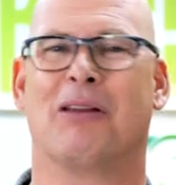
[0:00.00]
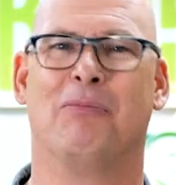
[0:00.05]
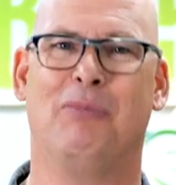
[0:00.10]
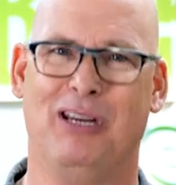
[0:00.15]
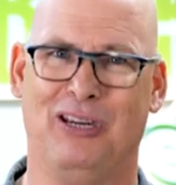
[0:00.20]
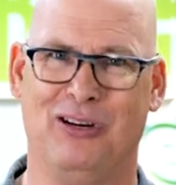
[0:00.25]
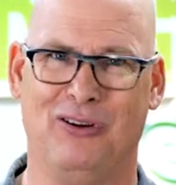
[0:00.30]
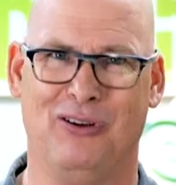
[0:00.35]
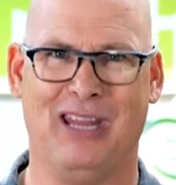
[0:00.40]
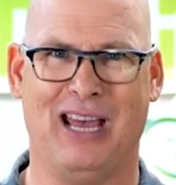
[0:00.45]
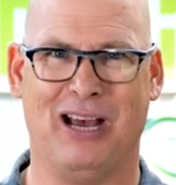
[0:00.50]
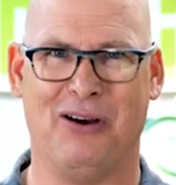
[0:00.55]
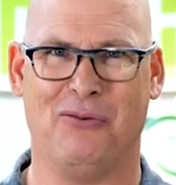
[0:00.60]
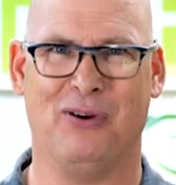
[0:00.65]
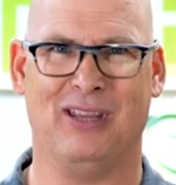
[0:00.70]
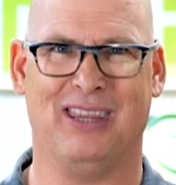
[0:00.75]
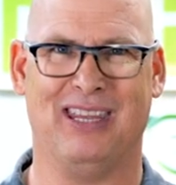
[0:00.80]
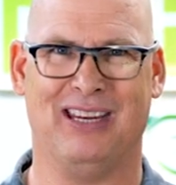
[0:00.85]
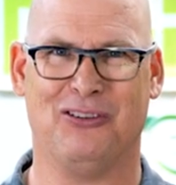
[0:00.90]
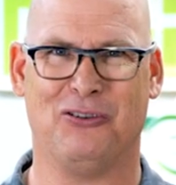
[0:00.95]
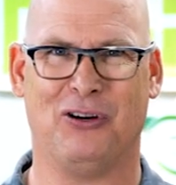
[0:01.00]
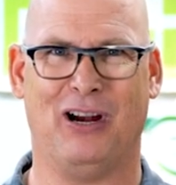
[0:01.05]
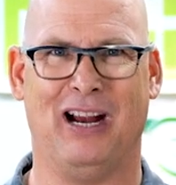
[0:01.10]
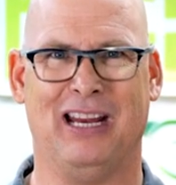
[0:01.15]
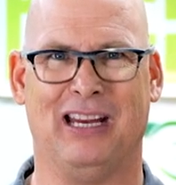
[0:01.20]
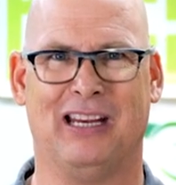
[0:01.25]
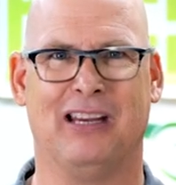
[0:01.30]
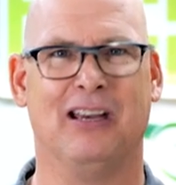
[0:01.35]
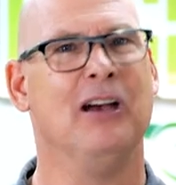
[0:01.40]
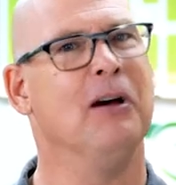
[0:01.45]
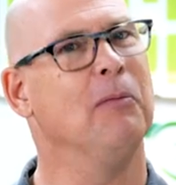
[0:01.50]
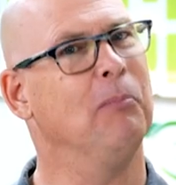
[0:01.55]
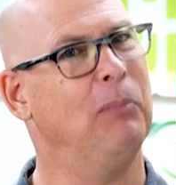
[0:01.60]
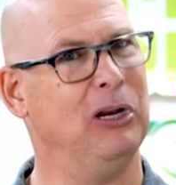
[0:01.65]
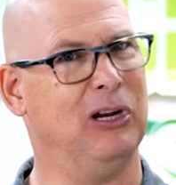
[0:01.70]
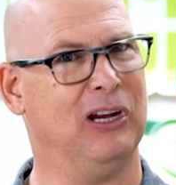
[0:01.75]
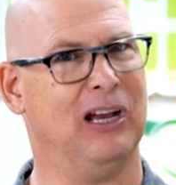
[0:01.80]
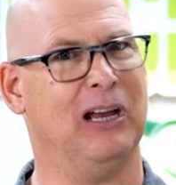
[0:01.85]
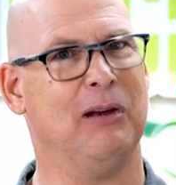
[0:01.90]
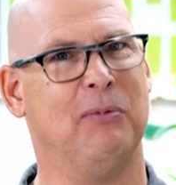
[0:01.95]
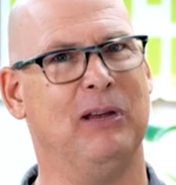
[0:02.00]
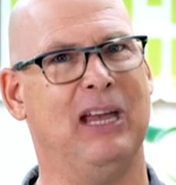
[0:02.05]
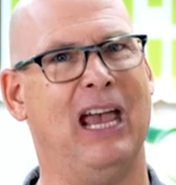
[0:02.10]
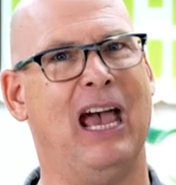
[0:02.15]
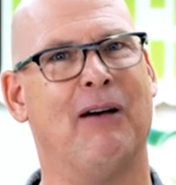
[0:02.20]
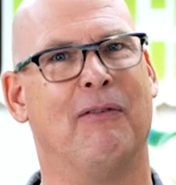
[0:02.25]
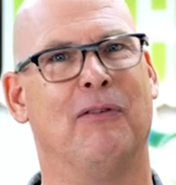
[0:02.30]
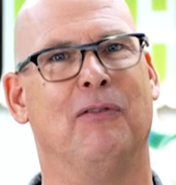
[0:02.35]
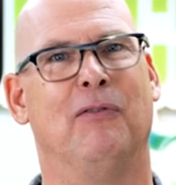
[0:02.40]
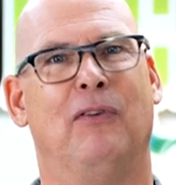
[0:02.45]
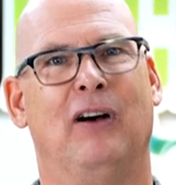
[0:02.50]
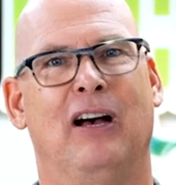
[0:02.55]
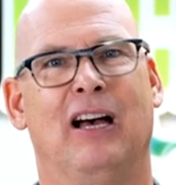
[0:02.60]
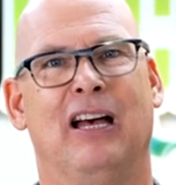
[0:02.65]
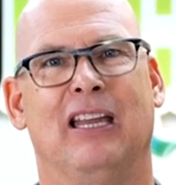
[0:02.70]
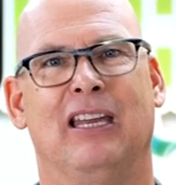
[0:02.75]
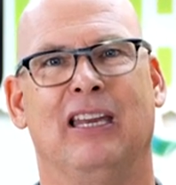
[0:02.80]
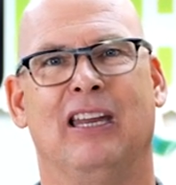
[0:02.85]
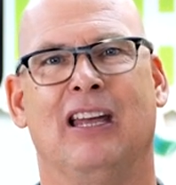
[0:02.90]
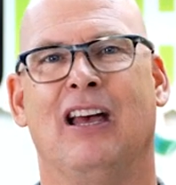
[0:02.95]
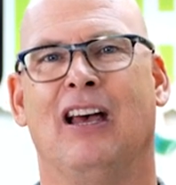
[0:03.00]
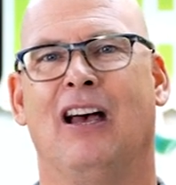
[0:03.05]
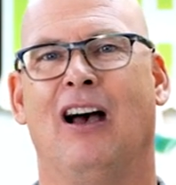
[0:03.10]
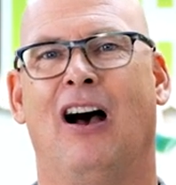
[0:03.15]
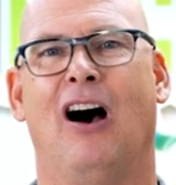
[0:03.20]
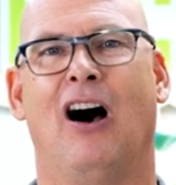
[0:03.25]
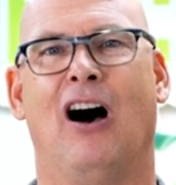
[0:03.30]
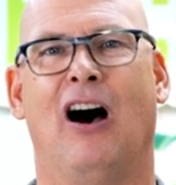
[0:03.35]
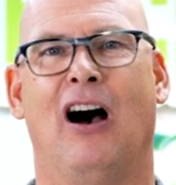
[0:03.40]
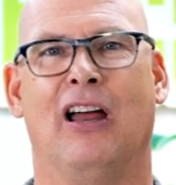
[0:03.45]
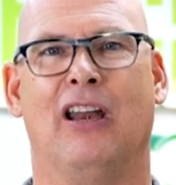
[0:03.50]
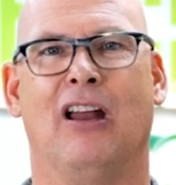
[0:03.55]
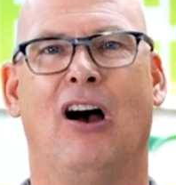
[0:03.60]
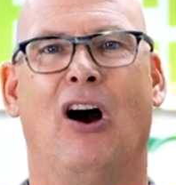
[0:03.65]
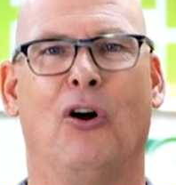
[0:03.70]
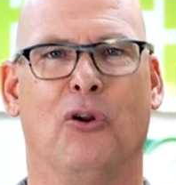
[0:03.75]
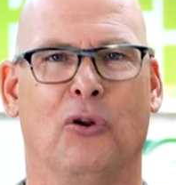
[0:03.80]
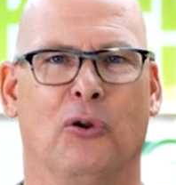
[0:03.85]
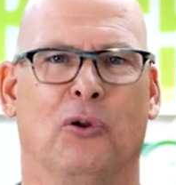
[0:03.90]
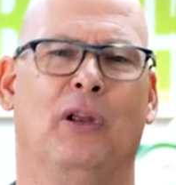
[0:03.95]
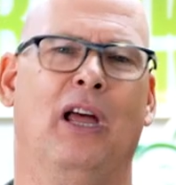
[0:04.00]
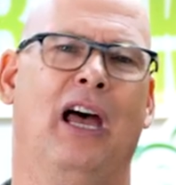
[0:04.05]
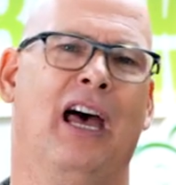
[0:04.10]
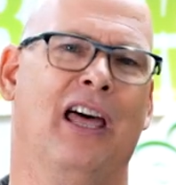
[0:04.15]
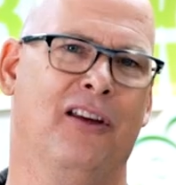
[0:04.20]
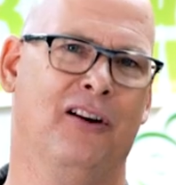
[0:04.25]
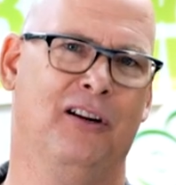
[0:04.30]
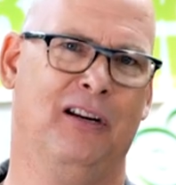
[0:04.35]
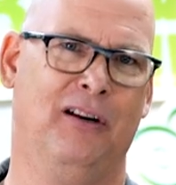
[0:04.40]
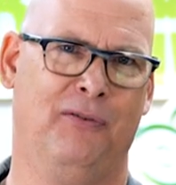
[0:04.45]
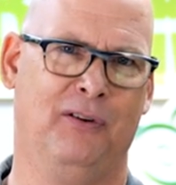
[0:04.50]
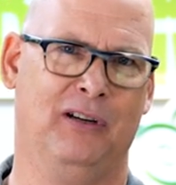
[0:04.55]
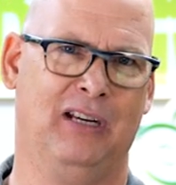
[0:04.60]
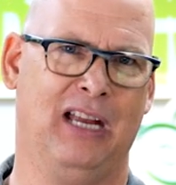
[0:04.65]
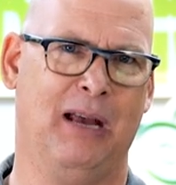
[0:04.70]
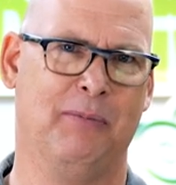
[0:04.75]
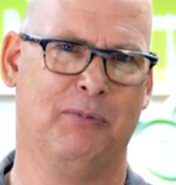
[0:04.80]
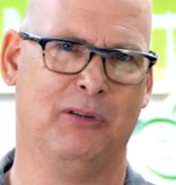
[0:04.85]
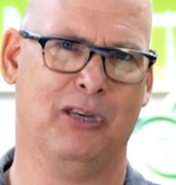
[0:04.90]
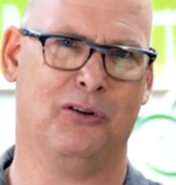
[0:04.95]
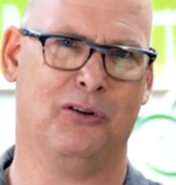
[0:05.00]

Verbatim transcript: going to be doing that with a trike, but you're going to be having fun on all other different types